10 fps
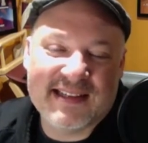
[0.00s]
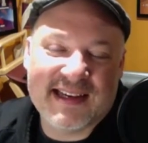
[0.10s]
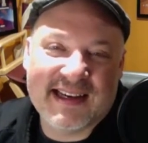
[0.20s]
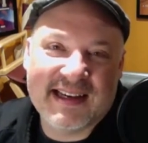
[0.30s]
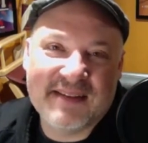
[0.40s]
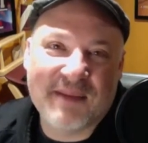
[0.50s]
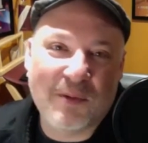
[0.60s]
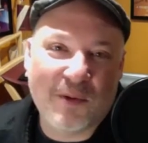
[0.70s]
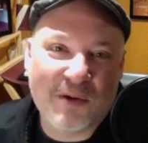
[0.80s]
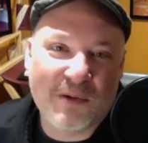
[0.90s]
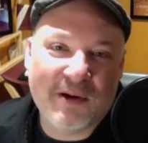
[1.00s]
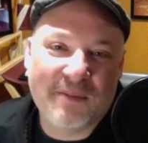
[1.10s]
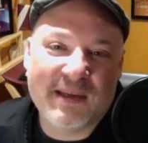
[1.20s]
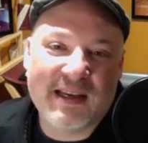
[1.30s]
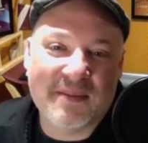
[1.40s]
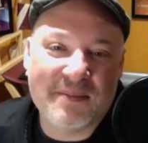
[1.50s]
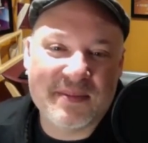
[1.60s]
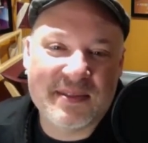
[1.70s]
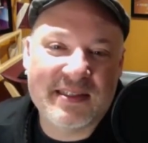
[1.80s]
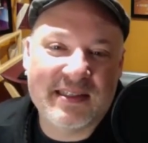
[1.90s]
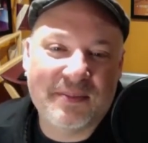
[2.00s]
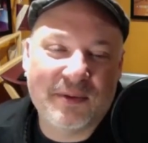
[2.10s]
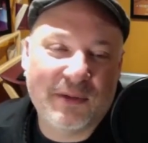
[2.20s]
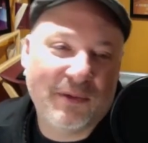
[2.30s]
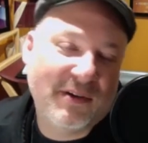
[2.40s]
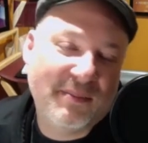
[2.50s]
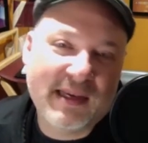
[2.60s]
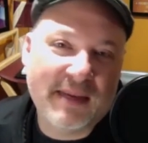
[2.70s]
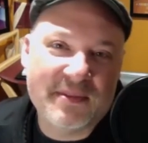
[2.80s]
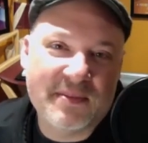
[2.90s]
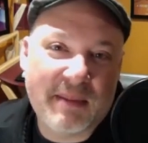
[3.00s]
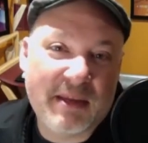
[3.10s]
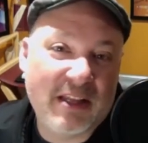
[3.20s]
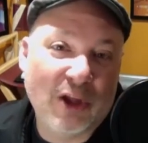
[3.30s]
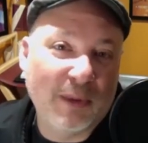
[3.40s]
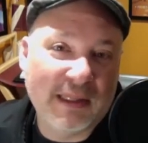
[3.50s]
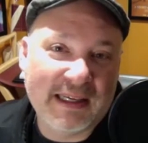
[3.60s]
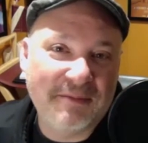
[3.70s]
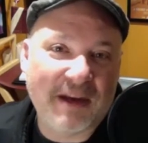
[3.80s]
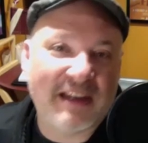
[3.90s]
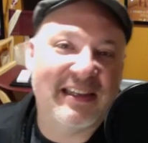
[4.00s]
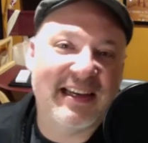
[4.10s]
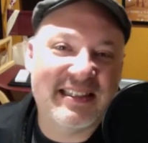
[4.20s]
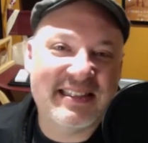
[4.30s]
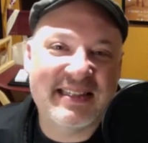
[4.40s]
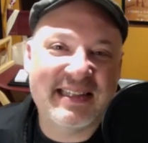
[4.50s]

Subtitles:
my work where it becomes to the point where it becomes maybe globally recognized.